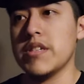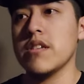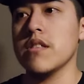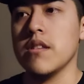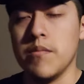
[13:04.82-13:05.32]

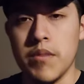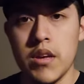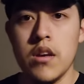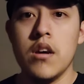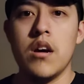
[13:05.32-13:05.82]
selling them
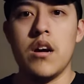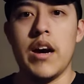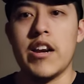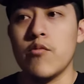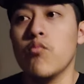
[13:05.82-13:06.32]
uh,
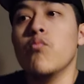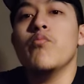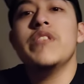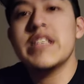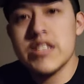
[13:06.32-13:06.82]
at a
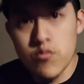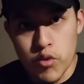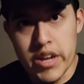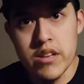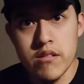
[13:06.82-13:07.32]
decent
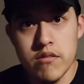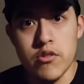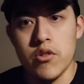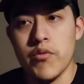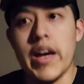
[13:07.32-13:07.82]
rate, you
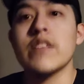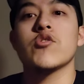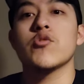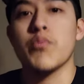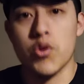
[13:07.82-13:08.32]
know, not
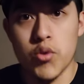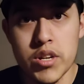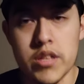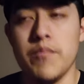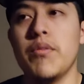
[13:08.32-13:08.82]
super
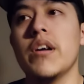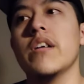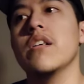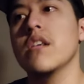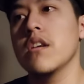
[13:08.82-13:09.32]
quickly,
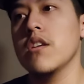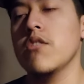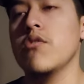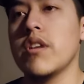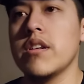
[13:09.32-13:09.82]
but
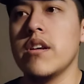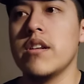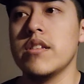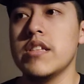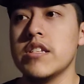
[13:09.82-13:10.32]
you know, at a, at
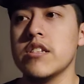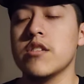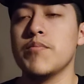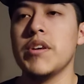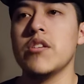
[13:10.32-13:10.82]
a decent
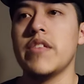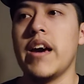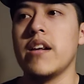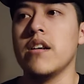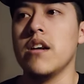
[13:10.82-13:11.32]
speed
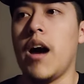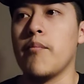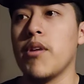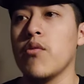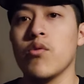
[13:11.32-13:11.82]
that uh, I
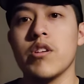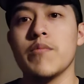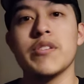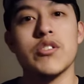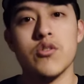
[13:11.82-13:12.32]
probably would have
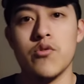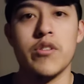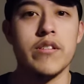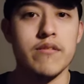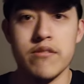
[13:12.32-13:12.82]
been screwed
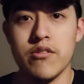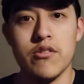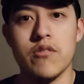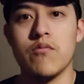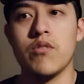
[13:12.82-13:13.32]
and you
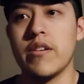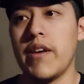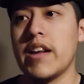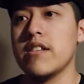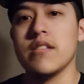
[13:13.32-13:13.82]
know would have
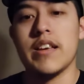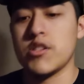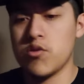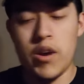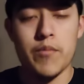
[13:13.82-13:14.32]
had to like
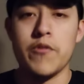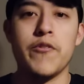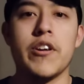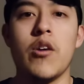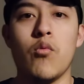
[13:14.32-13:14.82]
scramble to
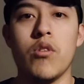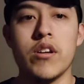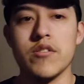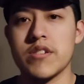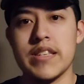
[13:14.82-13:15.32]
figure out what
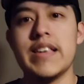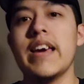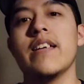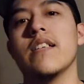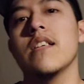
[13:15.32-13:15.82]
else to
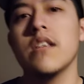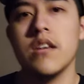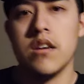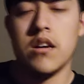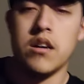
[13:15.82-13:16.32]
get
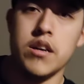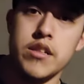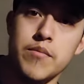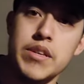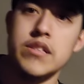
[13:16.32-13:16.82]
uh, in the
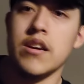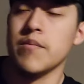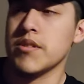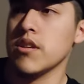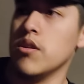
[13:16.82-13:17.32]
meantime.
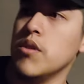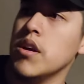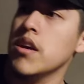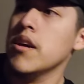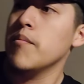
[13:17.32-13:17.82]
So,
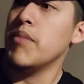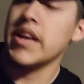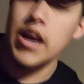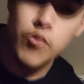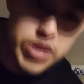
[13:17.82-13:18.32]
but
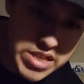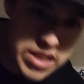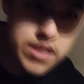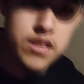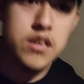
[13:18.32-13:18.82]
yeah,
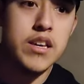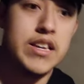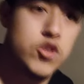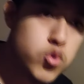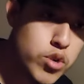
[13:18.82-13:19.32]
reselling
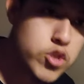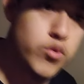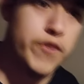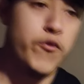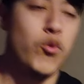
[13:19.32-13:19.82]
in
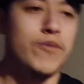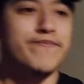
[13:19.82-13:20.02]
2024